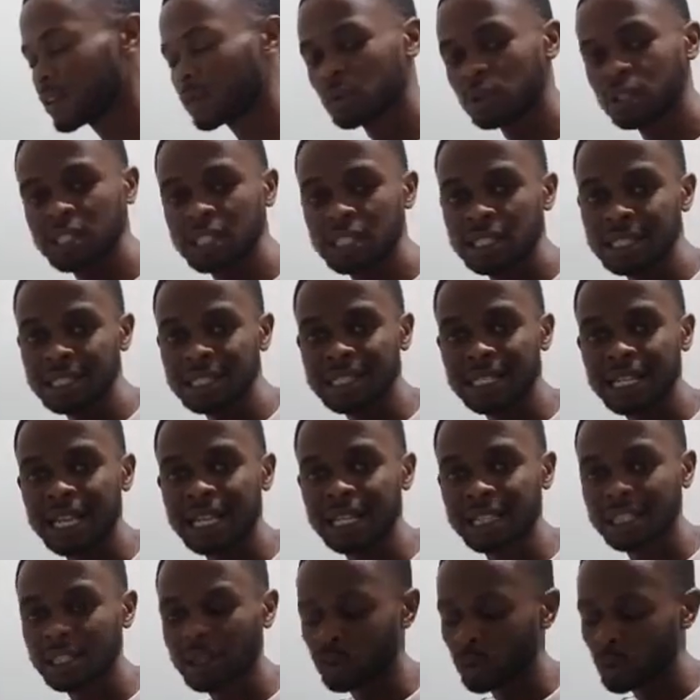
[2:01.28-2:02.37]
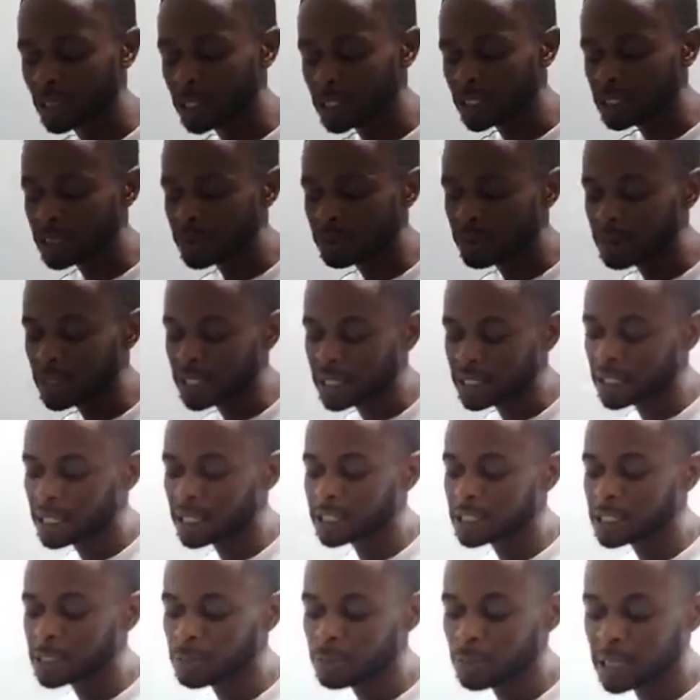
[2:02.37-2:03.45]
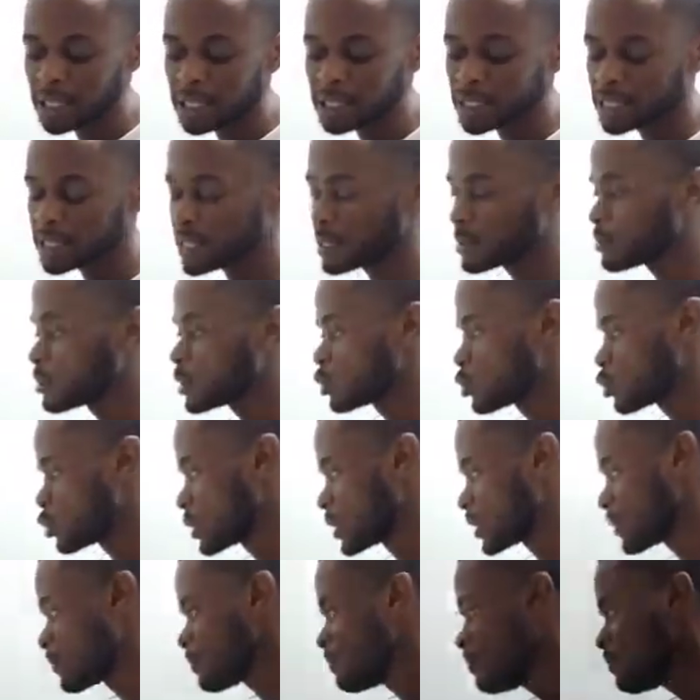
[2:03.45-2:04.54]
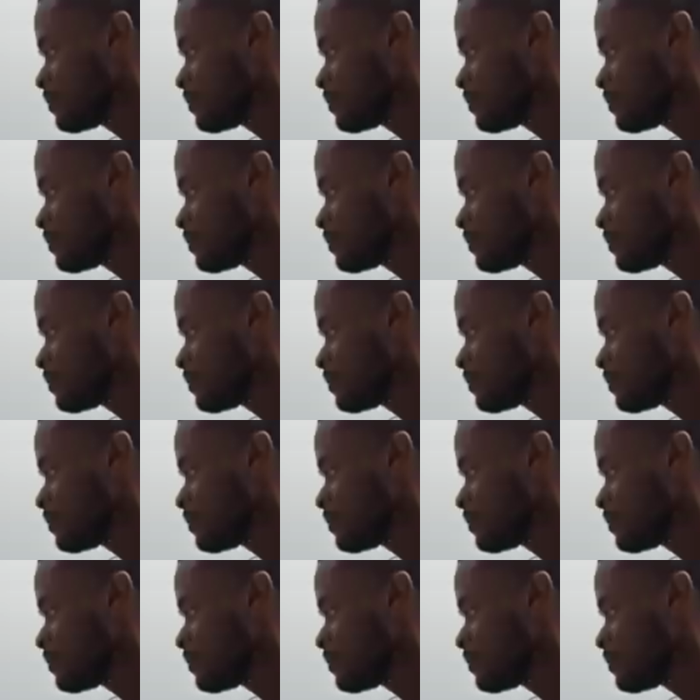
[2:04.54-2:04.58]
which is like the 20-meter space in between,